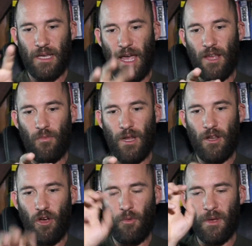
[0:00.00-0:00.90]
and we
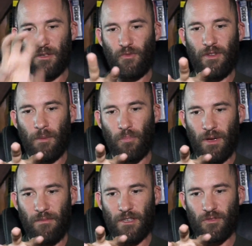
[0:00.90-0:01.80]
know because we've done
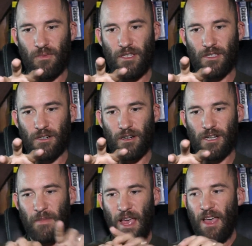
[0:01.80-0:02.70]
previous
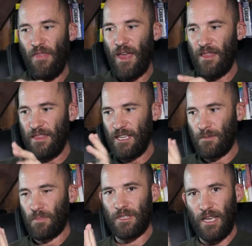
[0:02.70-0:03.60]
research that this
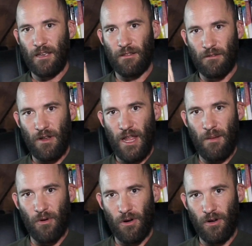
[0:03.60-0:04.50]
particular
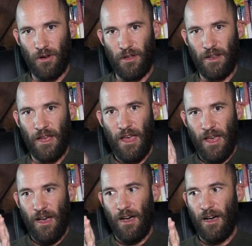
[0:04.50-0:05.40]
neighborhood
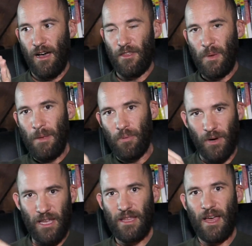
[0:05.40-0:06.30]
uh, the people
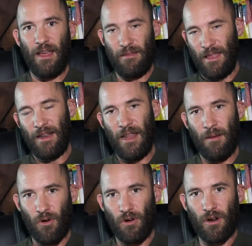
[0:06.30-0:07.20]
in that, that
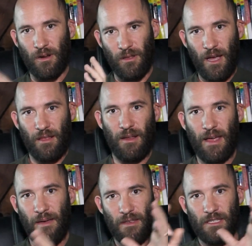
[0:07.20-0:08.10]
neighborhood are likely to
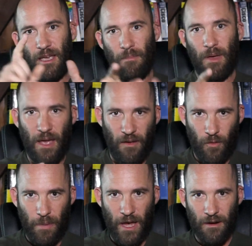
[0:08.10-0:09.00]
have the same
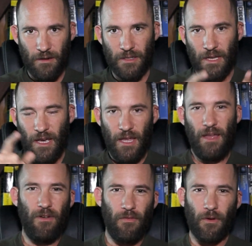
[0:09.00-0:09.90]
behavior patterns.
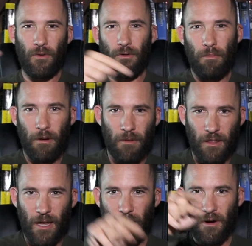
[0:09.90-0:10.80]
Even if you're going to a public
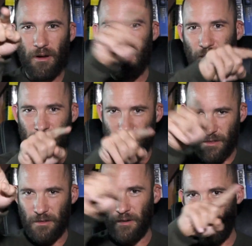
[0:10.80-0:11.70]
library, they can
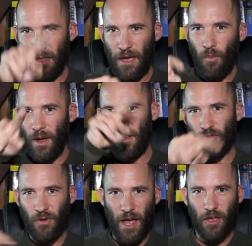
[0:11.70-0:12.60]
still, in that way,
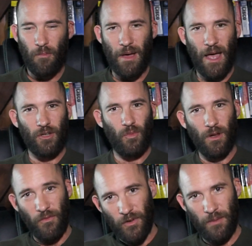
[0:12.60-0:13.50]
track you back to where
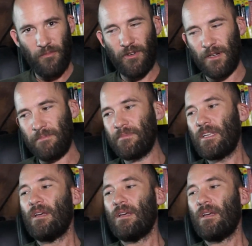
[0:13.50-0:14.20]
you've come from.